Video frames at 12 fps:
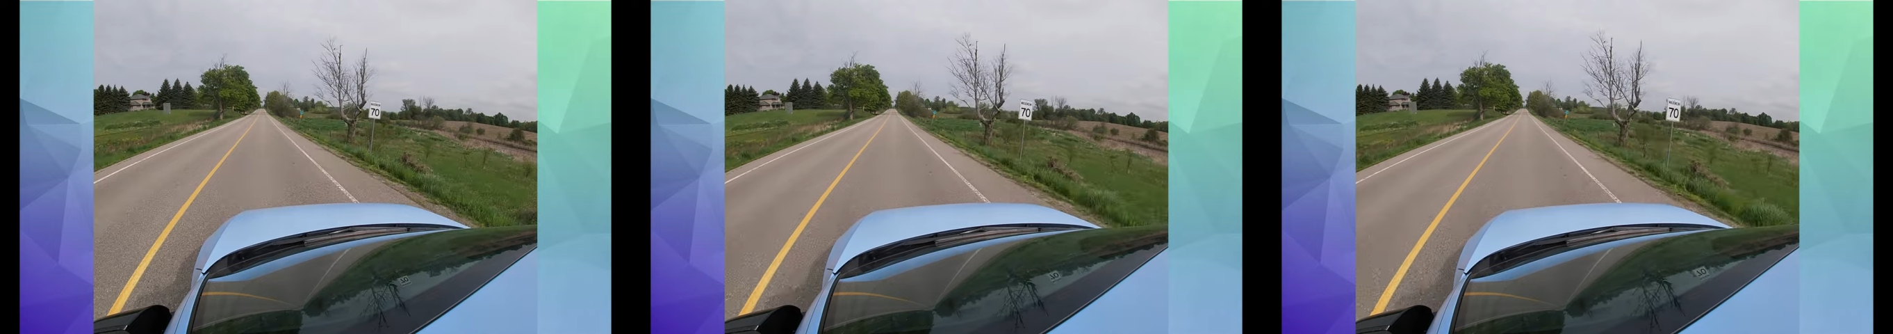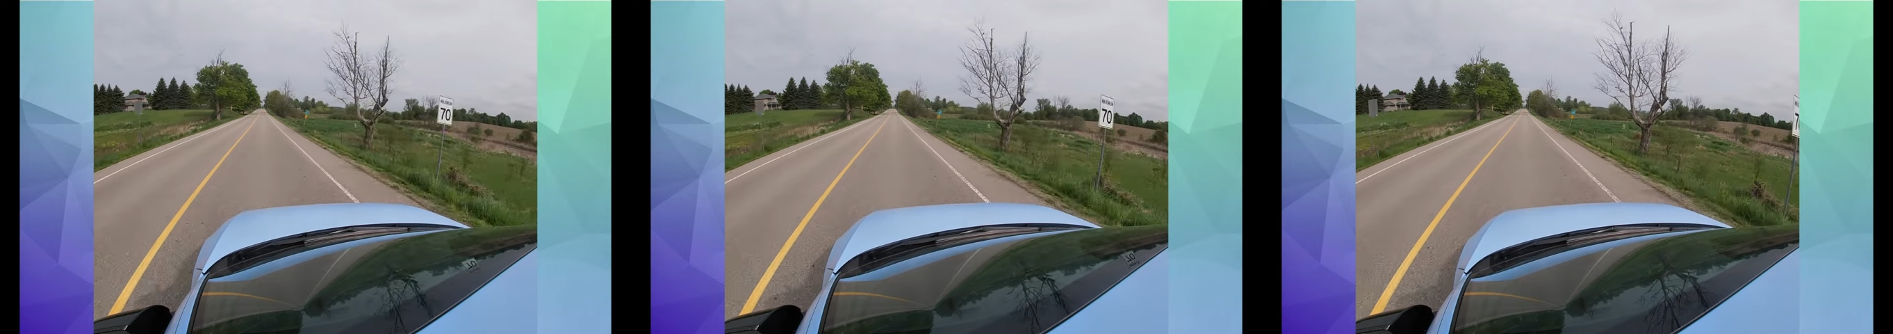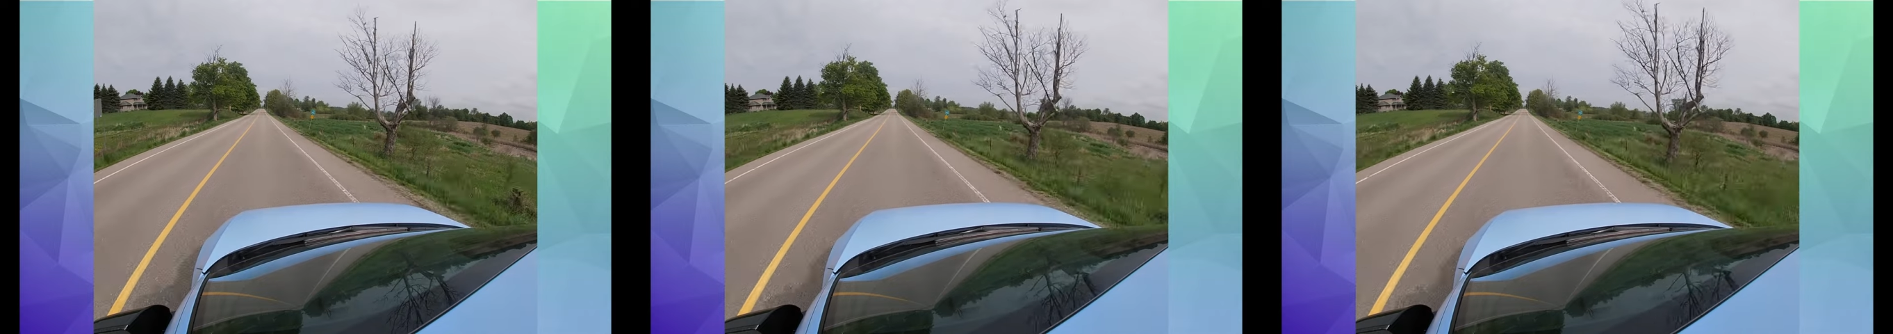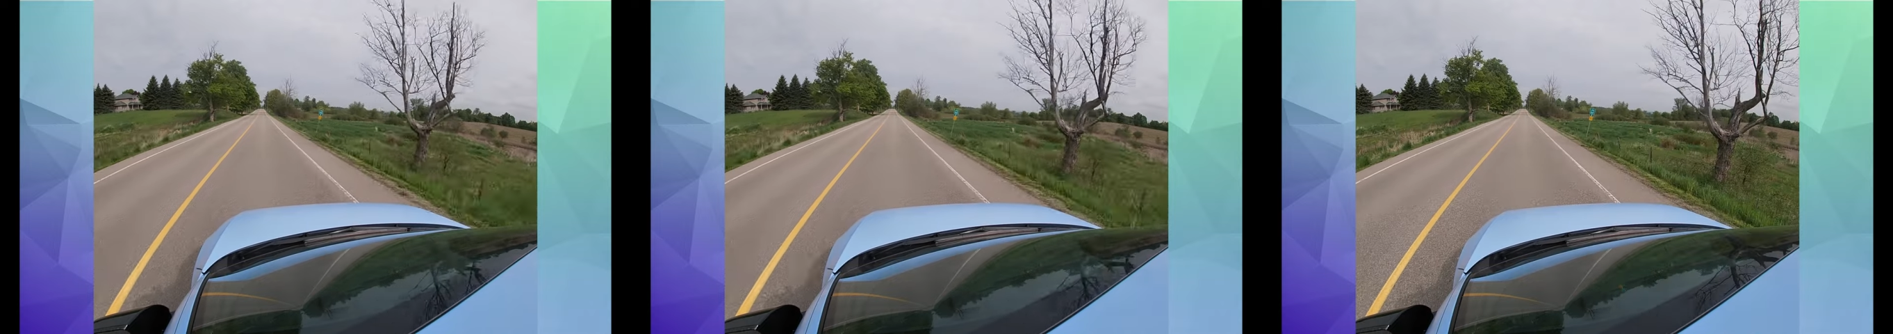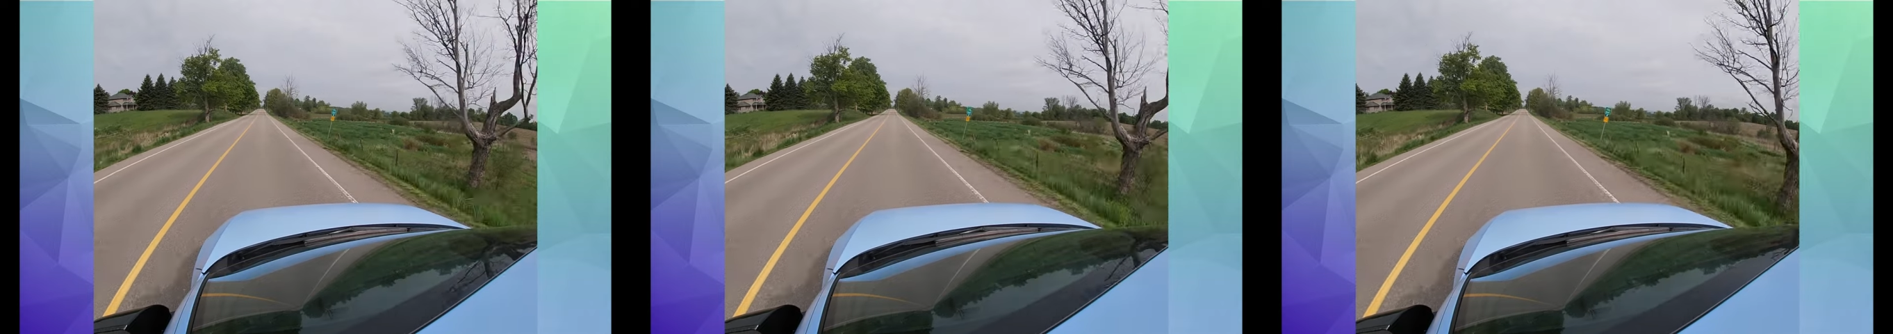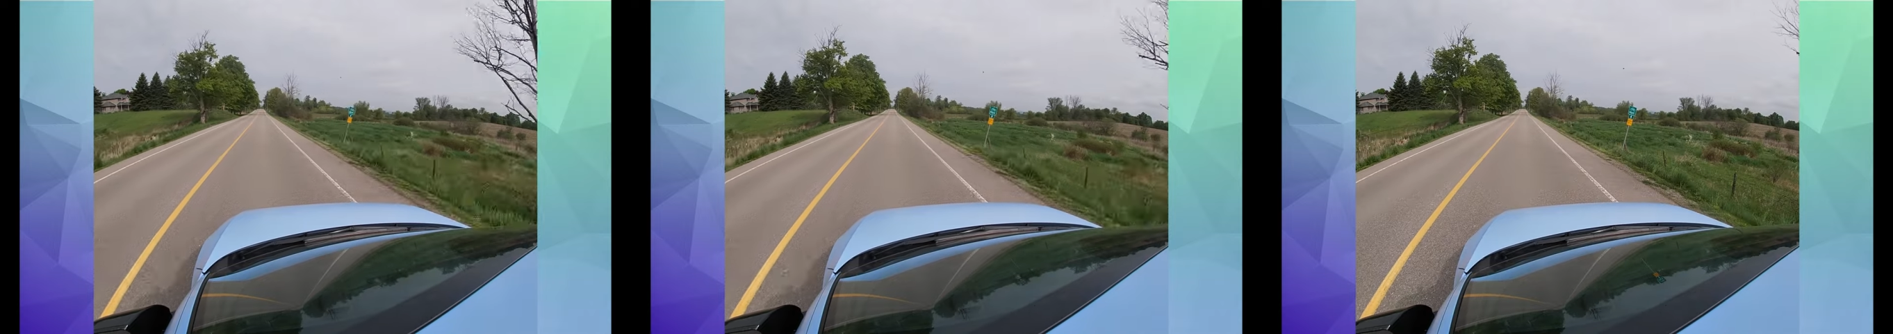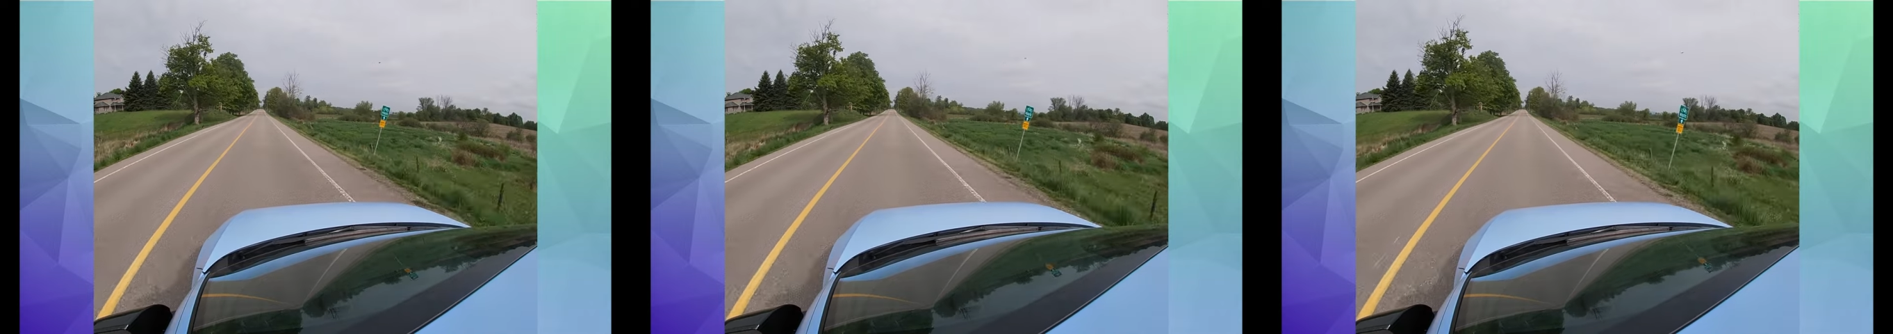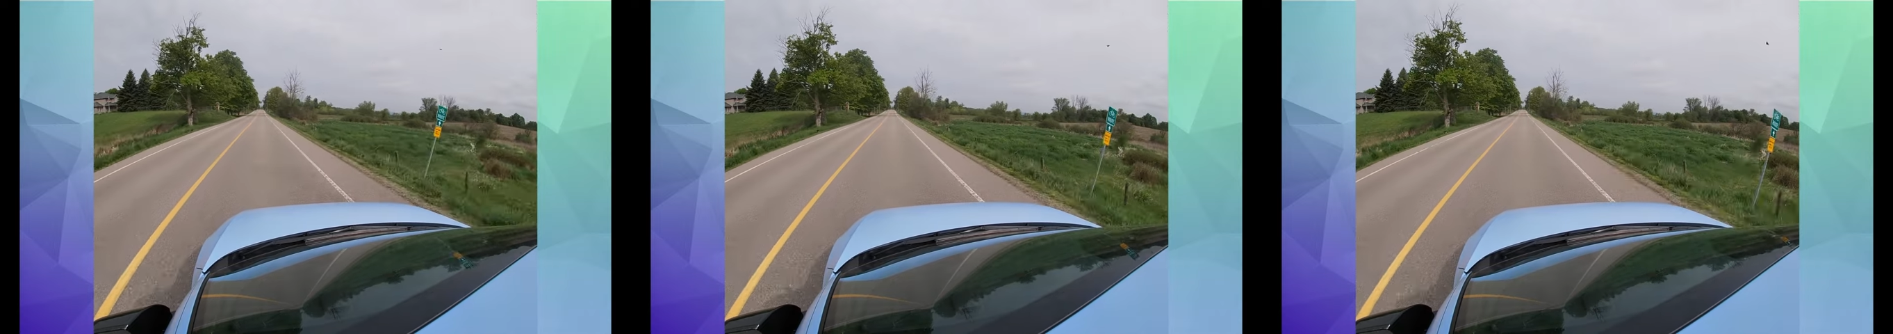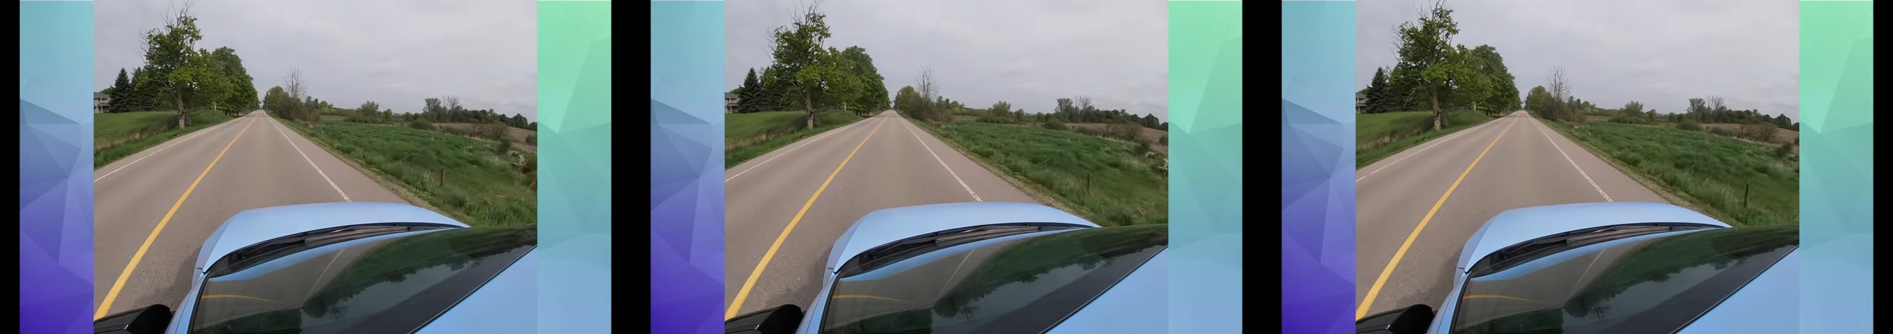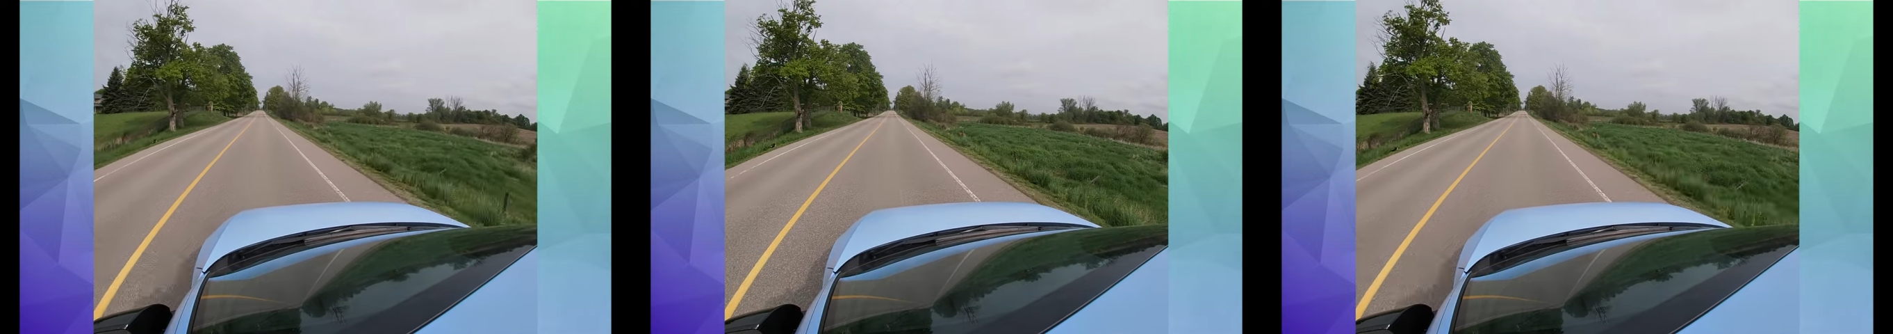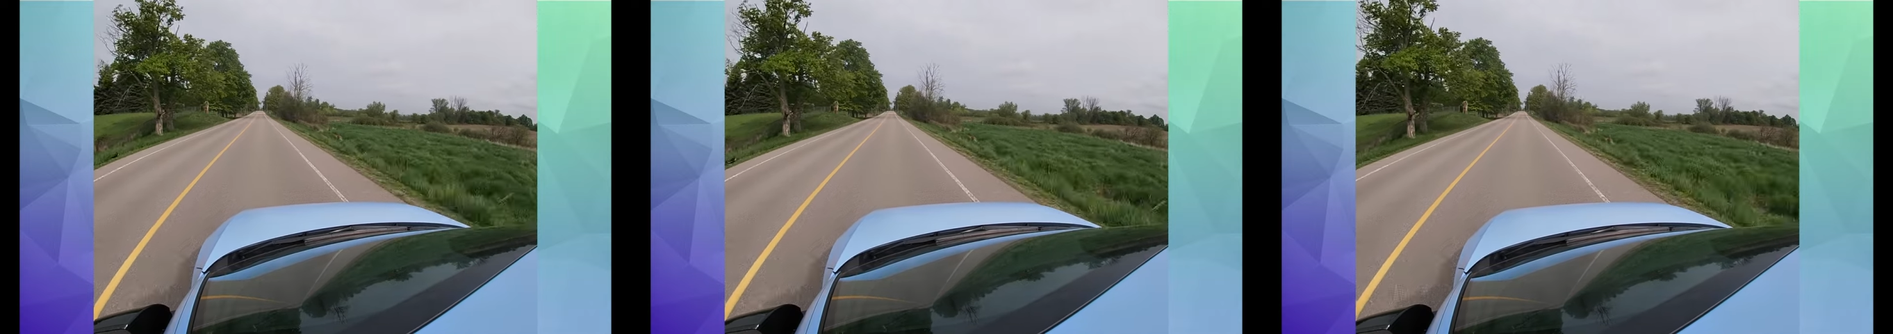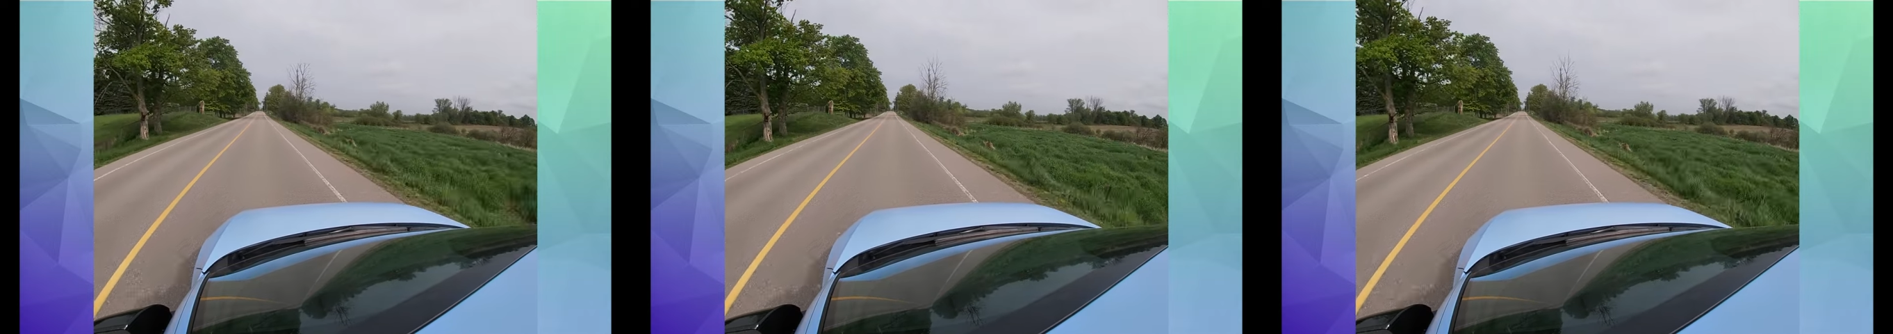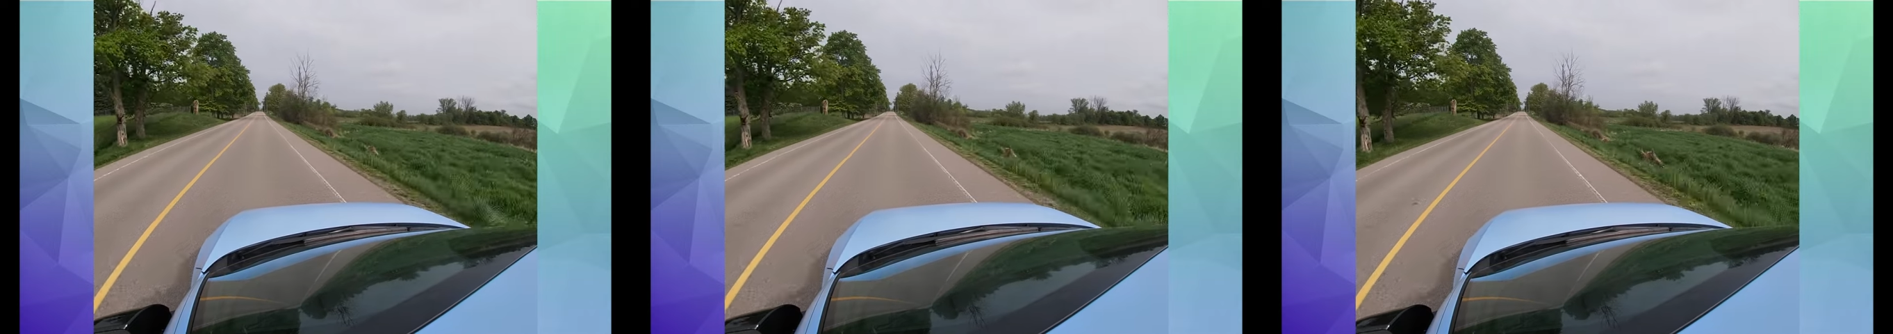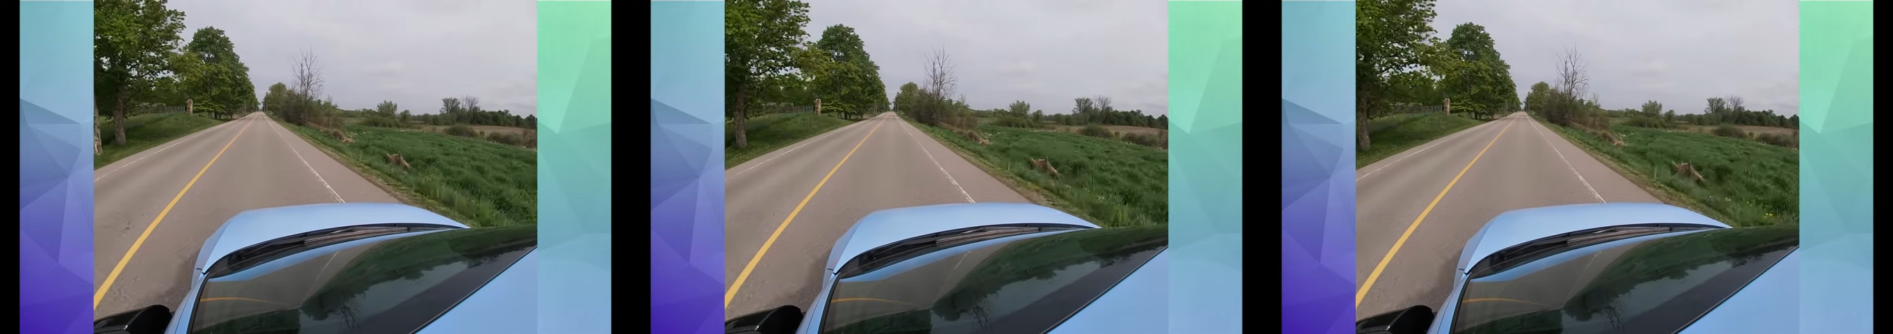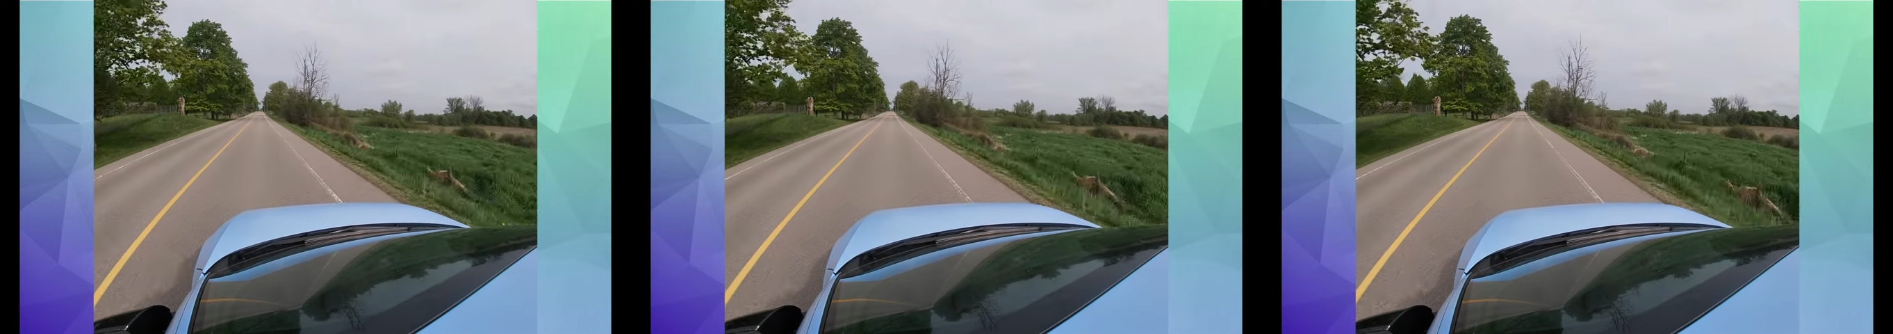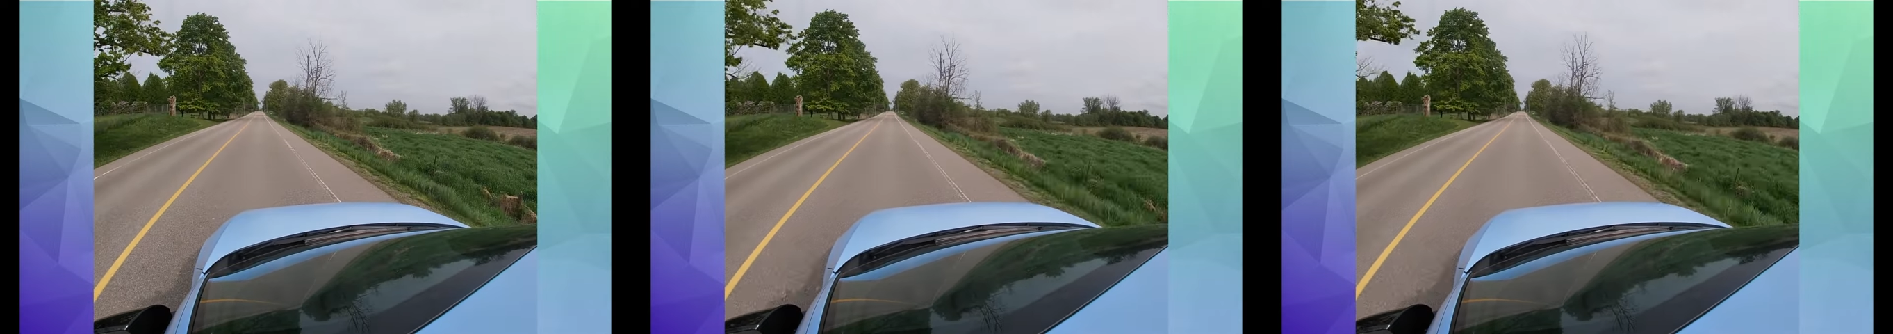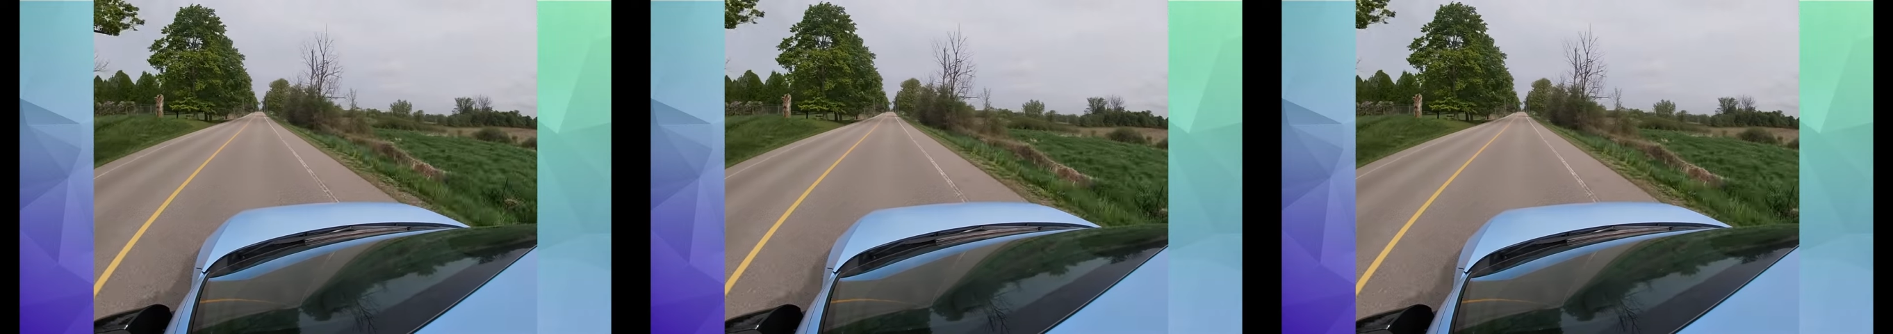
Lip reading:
(no speaker visible)